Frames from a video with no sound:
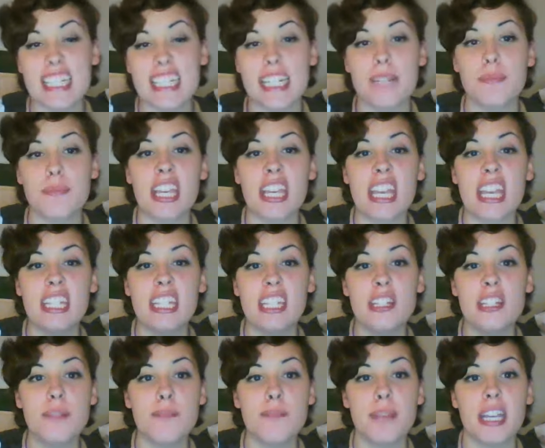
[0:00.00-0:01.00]
time the
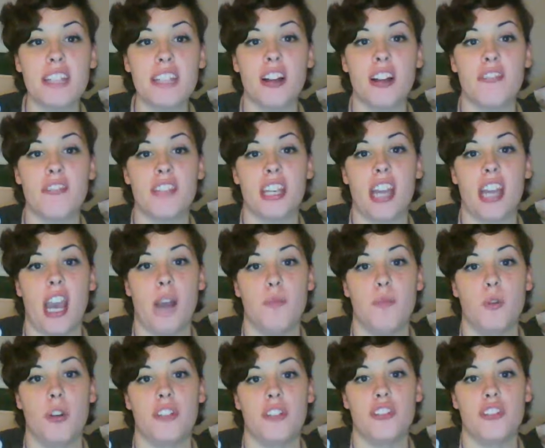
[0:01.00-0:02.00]
Indian picks off the
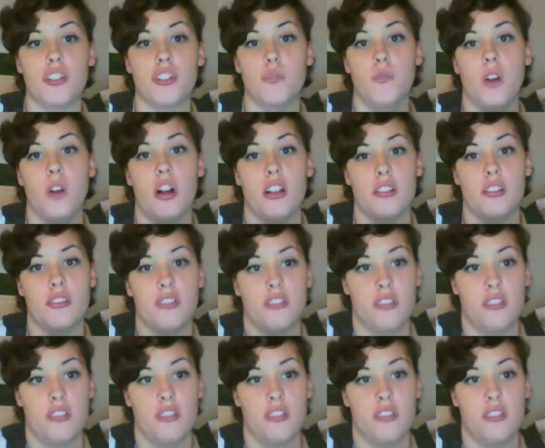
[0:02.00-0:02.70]
cowboys she wants.